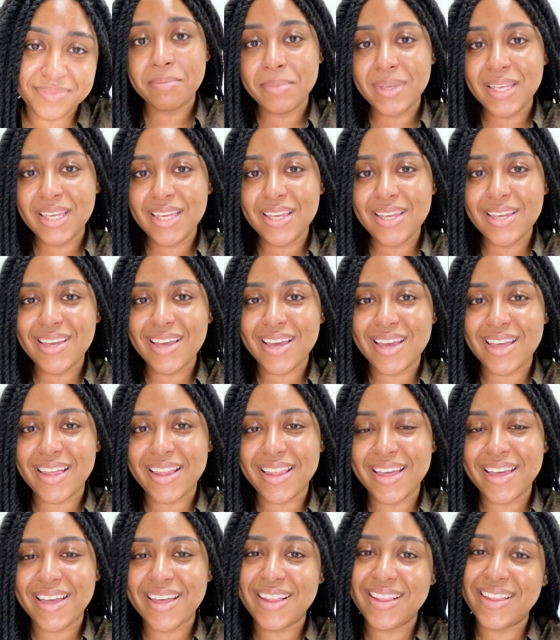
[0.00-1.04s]

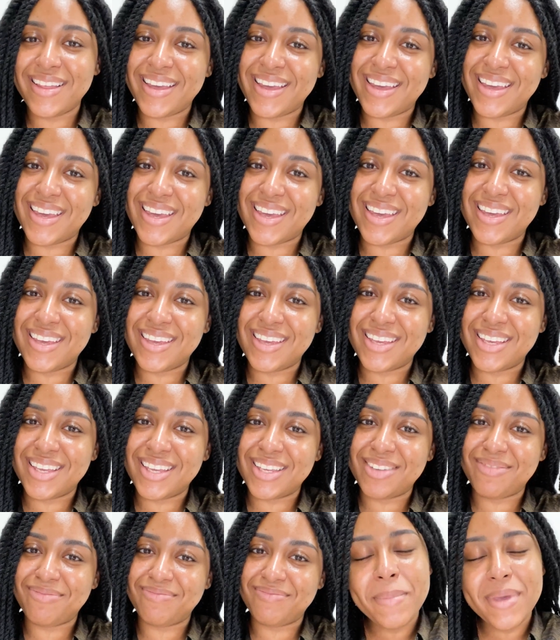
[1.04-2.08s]
PLLA
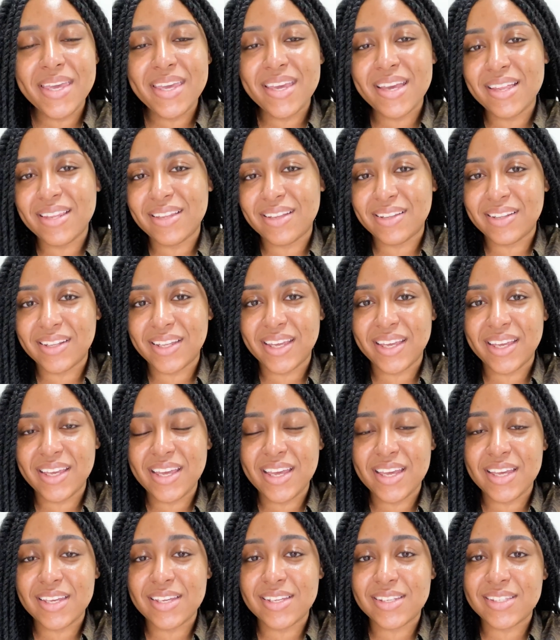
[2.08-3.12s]
PLLA
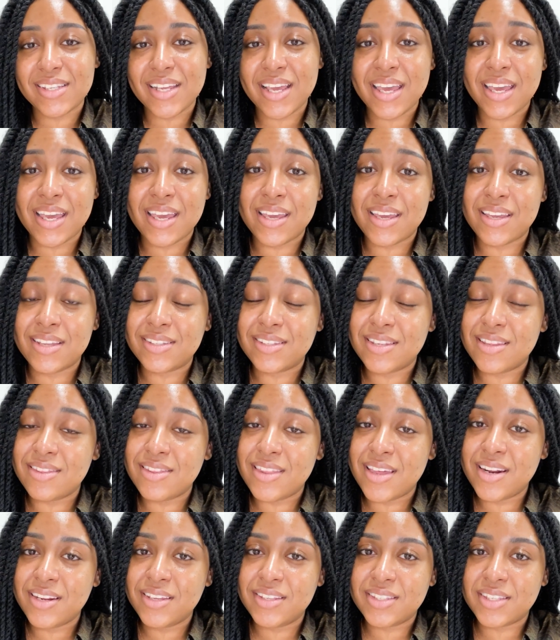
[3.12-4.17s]
is a
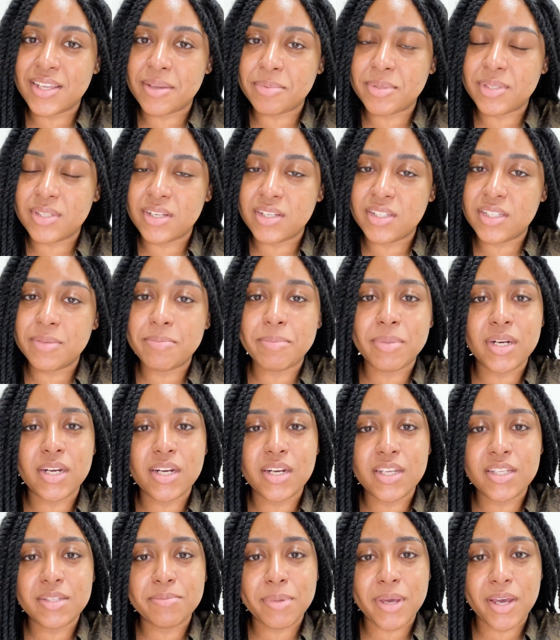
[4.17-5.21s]
synthetic substance, but it
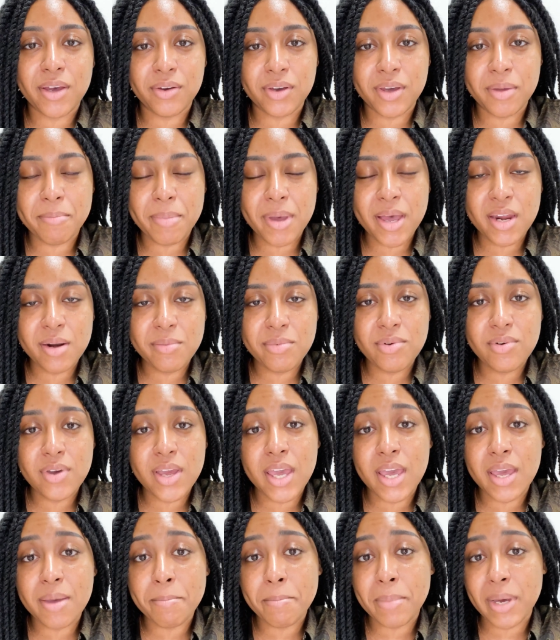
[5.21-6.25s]
is biocompatible
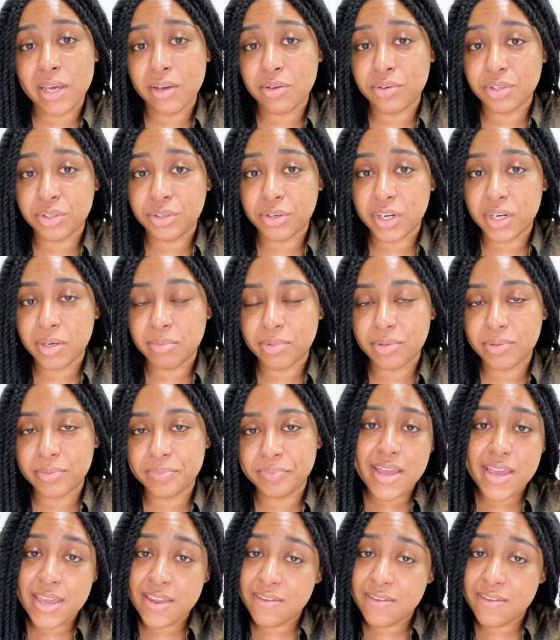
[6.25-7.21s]
and biodegradable.